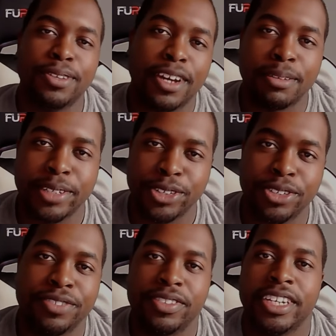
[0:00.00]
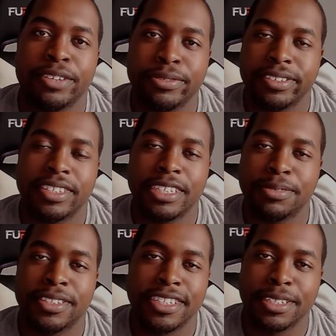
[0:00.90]
Long Beach Griffy, never seems
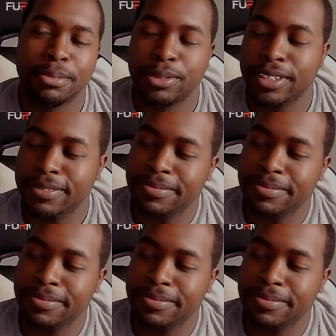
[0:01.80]
to disappoint.